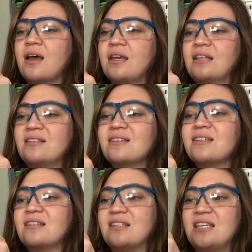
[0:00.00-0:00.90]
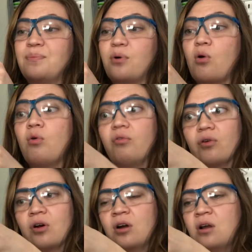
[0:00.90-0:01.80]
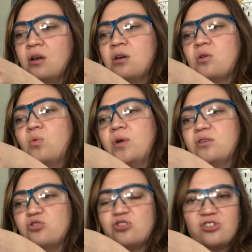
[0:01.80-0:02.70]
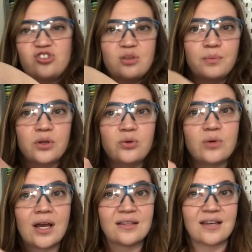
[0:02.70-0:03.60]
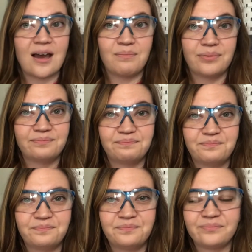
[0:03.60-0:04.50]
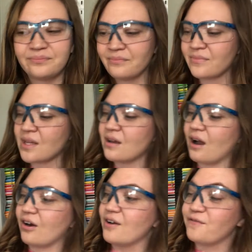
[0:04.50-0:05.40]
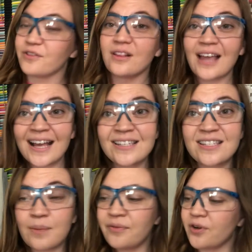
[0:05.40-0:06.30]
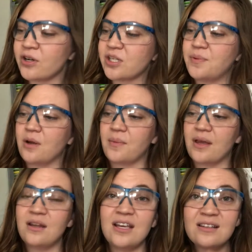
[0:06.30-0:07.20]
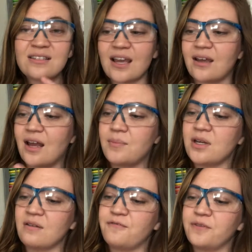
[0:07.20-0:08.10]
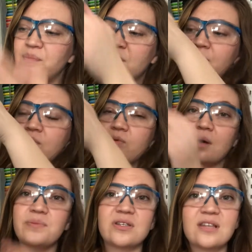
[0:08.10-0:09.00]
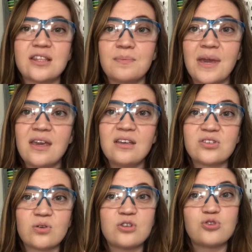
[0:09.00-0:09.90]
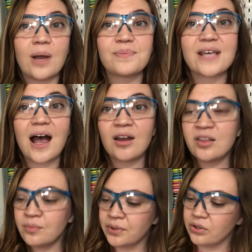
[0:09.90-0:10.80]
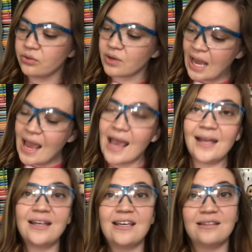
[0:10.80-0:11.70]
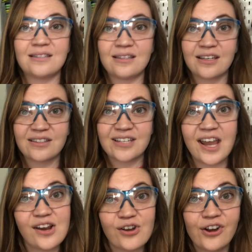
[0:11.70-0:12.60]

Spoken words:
it doesn't tip over when you stretch the balloon on top. All right, for the last step of our experiment, in a second, I'm gonna flip the balloon up so that the baking soda drops out of the balloon and into the container.